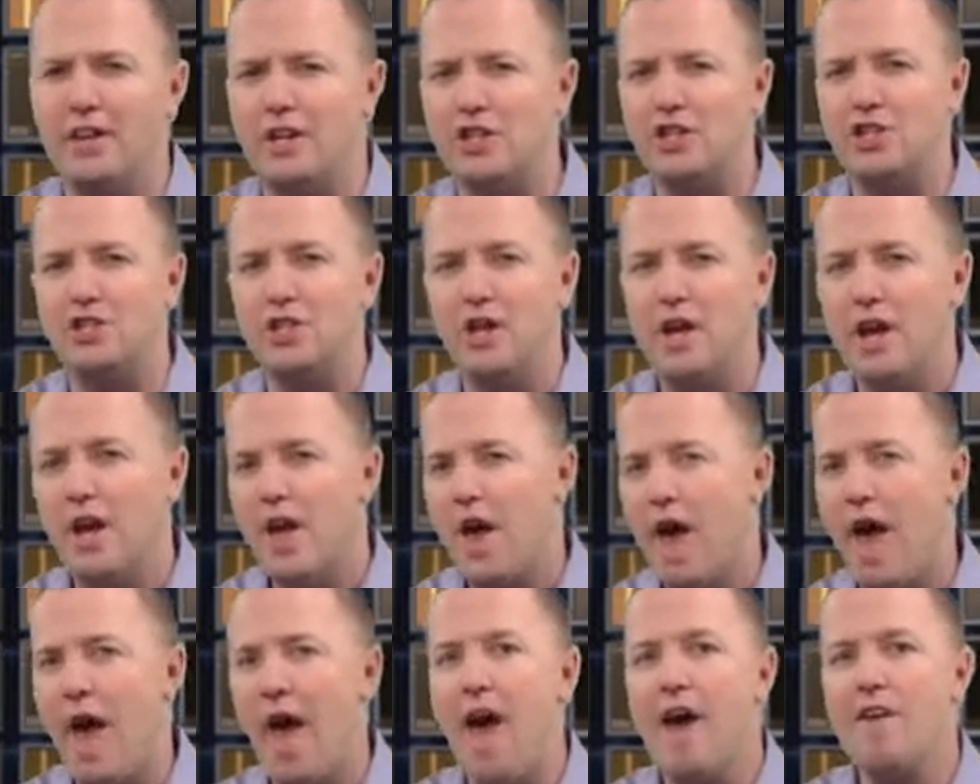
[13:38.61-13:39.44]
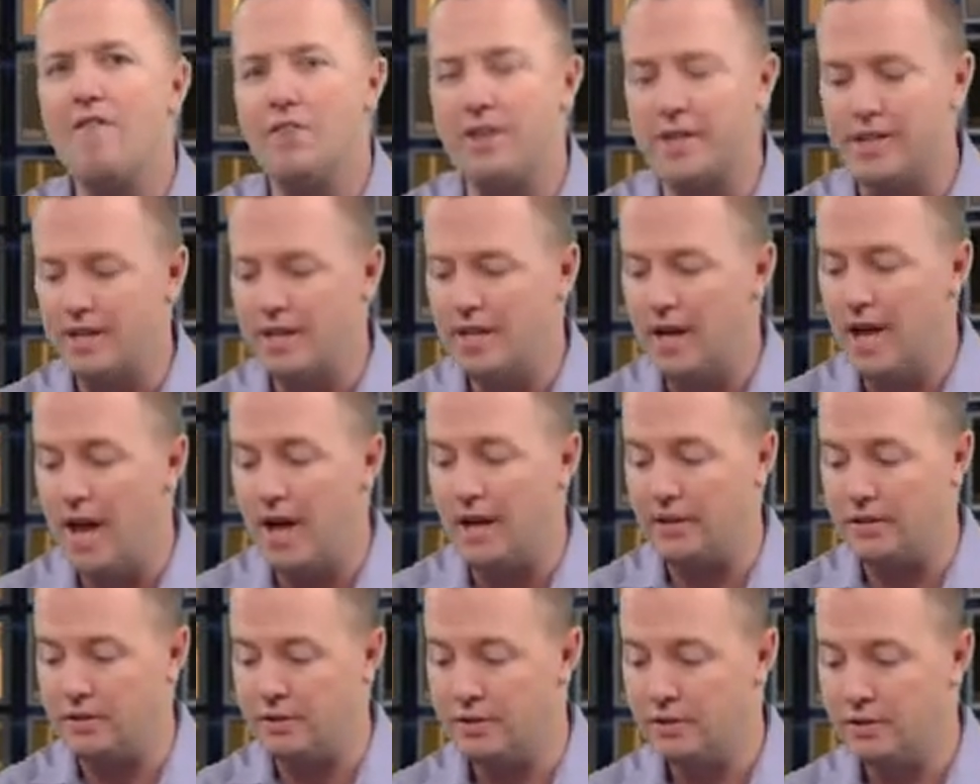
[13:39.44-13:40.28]
They just haven't
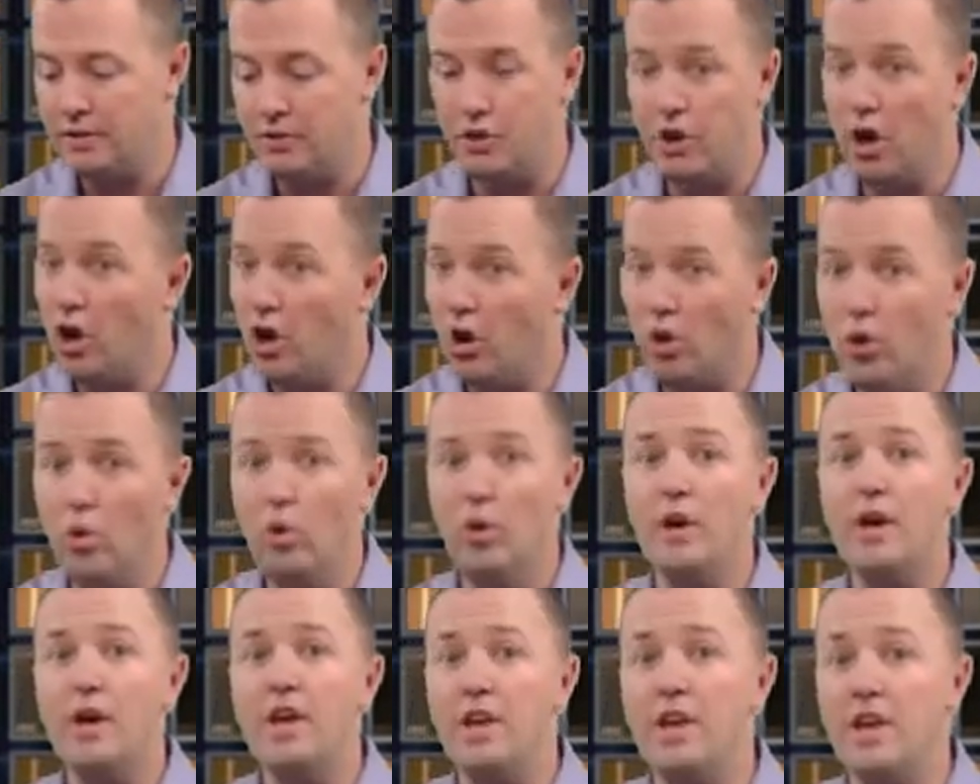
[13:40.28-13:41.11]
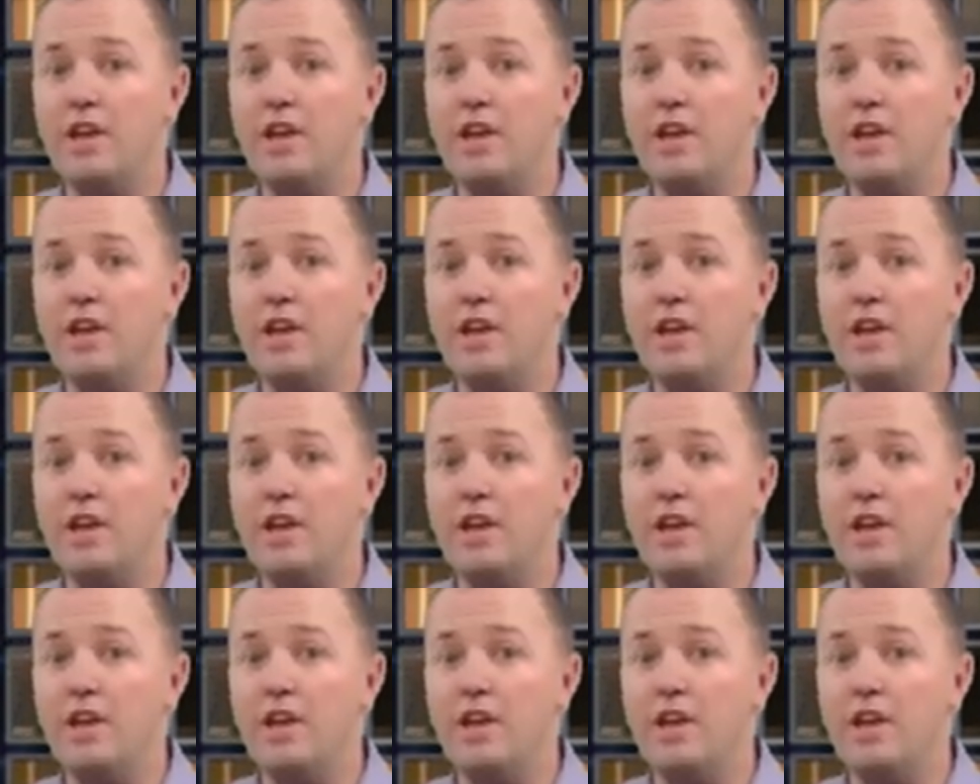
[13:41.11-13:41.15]
yet. No.